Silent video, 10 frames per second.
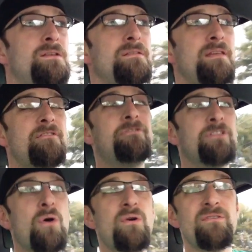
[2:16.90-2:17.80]
They
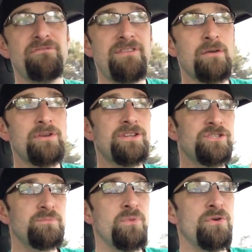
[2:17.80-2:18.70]
flowed very
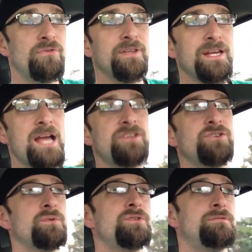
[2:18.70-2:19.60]
smoothly as
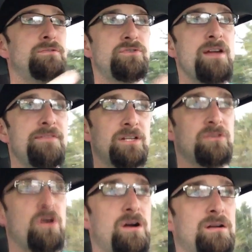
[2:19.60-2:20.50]
you were driving
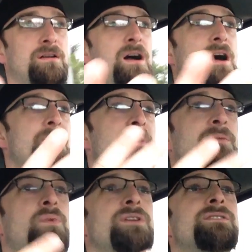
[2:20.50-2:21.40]
along. It
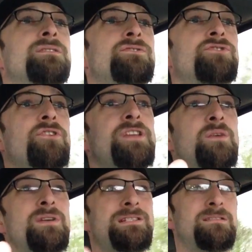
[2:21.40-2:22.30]
wasn't jerky, it
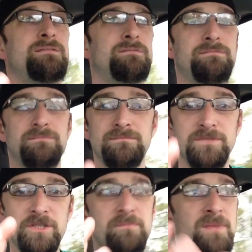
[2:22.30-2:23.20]
wasn't
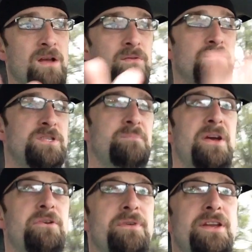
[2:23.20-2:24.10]

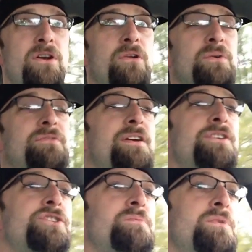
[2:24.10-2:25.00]
sputtery at all. It was very
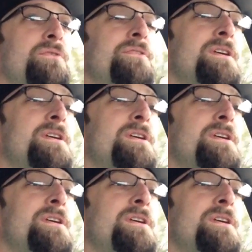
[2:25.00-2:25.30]
smooth.